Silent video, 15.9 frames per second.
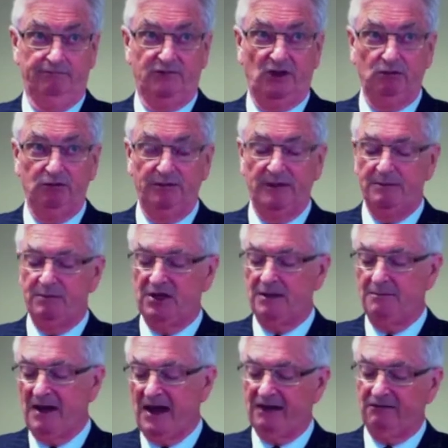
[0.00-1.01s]
but
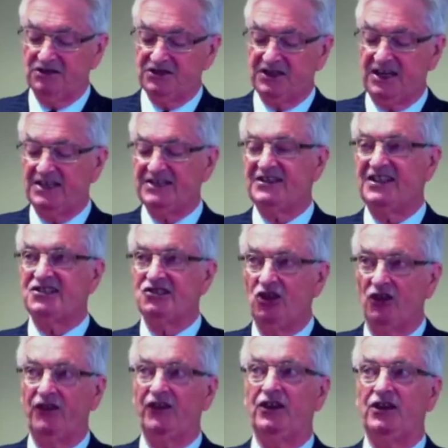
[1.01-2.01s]
in Margaret's case, that's
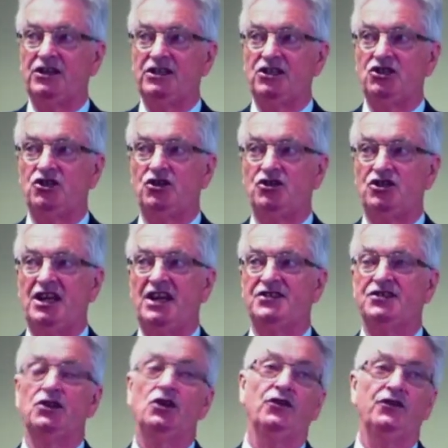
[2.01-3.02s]
not the key issue. She
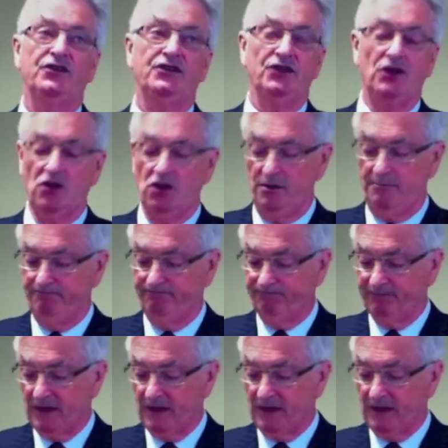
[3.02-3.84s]
hasn't got the time.